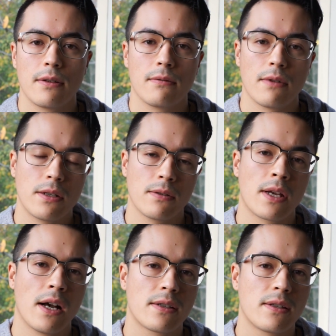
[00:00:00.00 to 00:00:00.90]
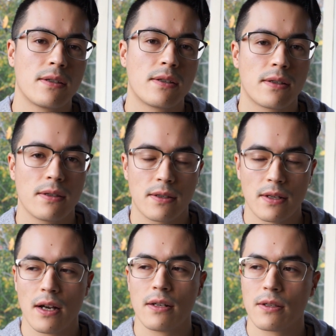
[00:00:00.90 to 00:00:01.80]
Rachel Carson's
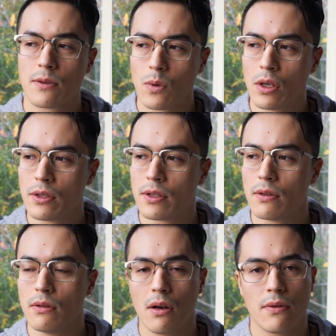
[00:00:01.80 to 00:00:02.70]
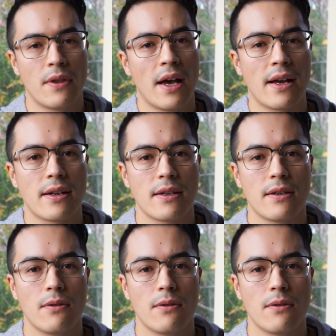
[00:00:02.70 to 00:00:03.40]
stance was not that